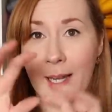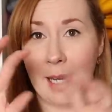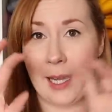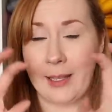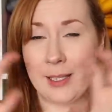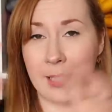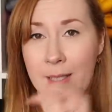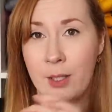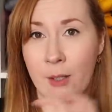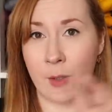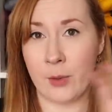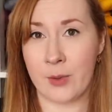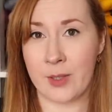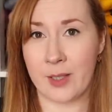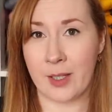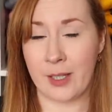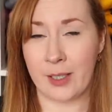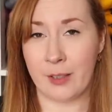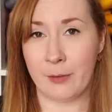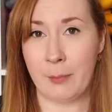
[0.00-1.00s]
and then those
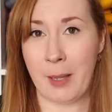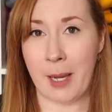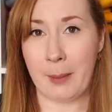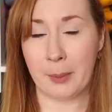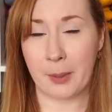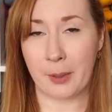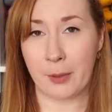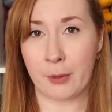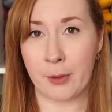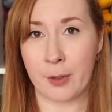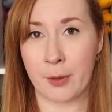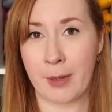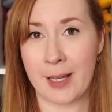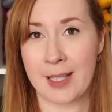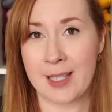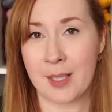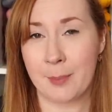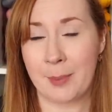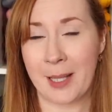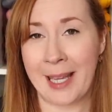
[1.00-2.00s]
kind of pepper through the
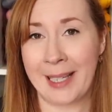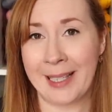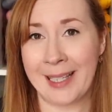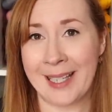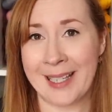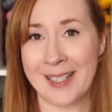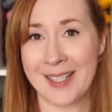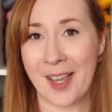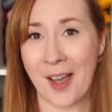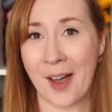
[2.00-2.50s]
rest of the blanket.